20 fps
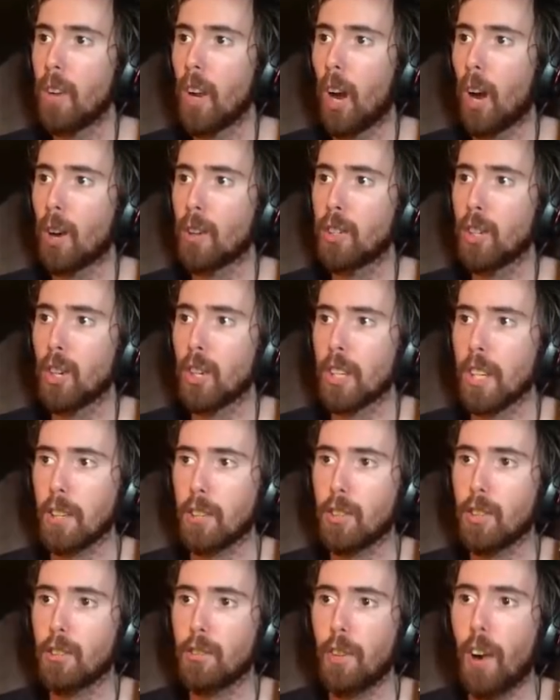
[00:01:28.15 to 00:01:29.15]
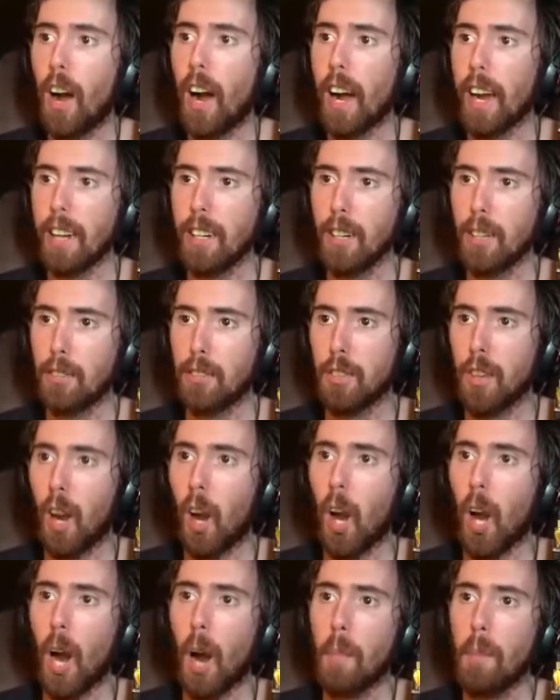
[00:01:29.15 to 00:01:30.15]
no, dude. This is fine. Listen,
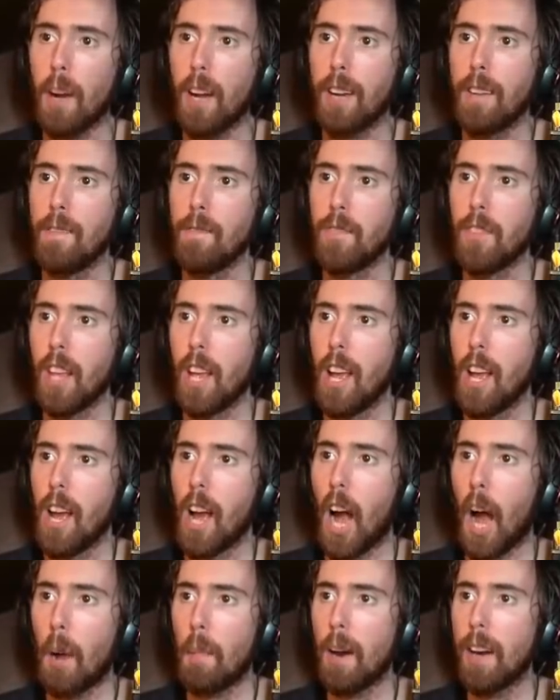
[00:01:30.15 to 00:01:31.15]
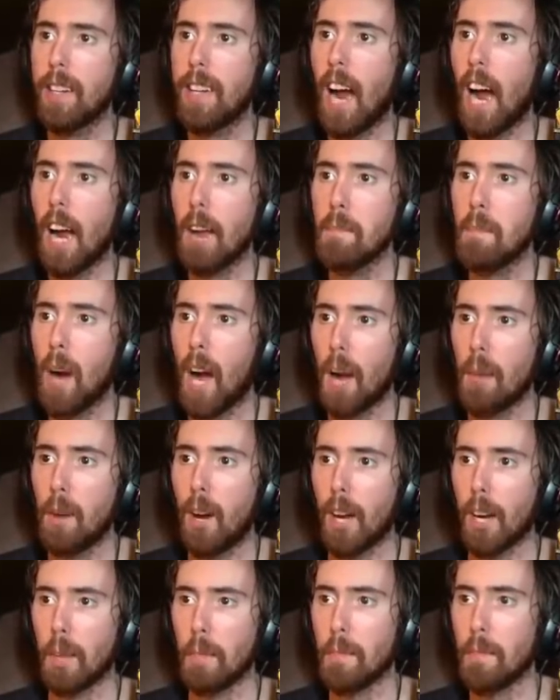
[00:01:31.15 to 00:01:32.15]
all right. I'm gonna get fucked. I'm gonna dive bomb
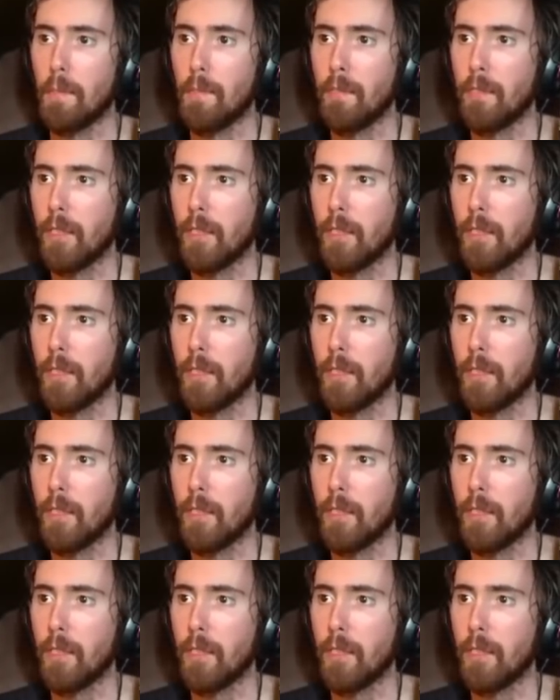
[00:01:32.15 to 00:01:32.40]
on him.